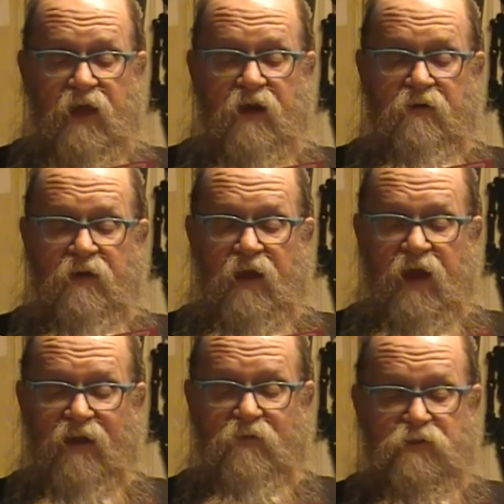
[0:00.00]
Aaron
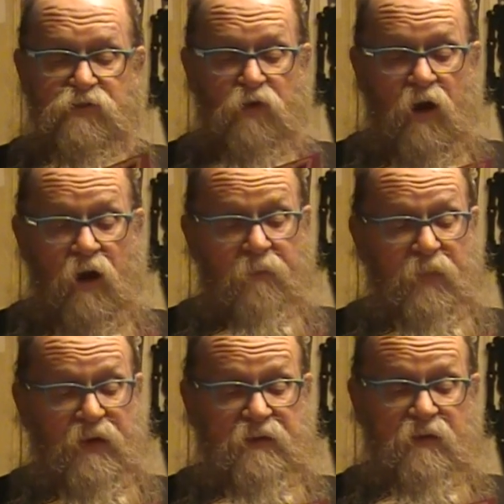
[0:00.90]

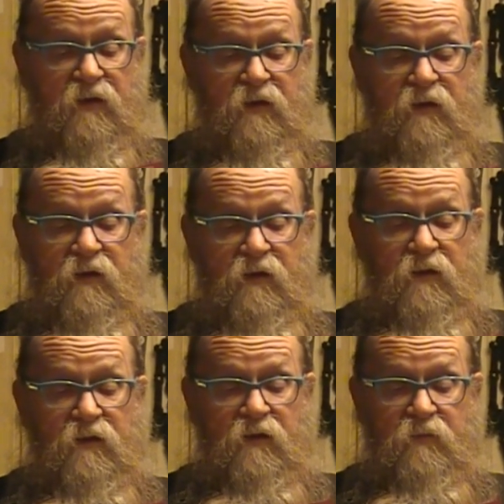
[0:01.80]
Hammerstrom.
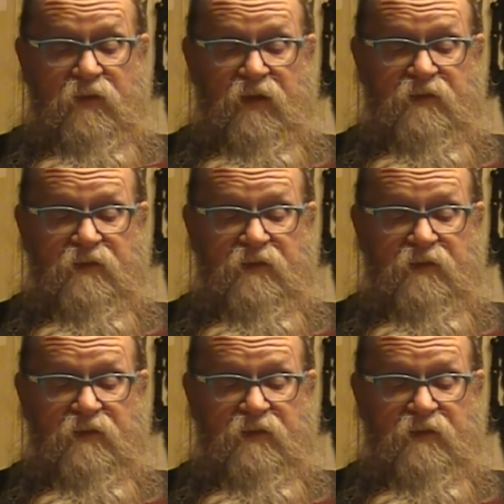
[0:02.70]
But then it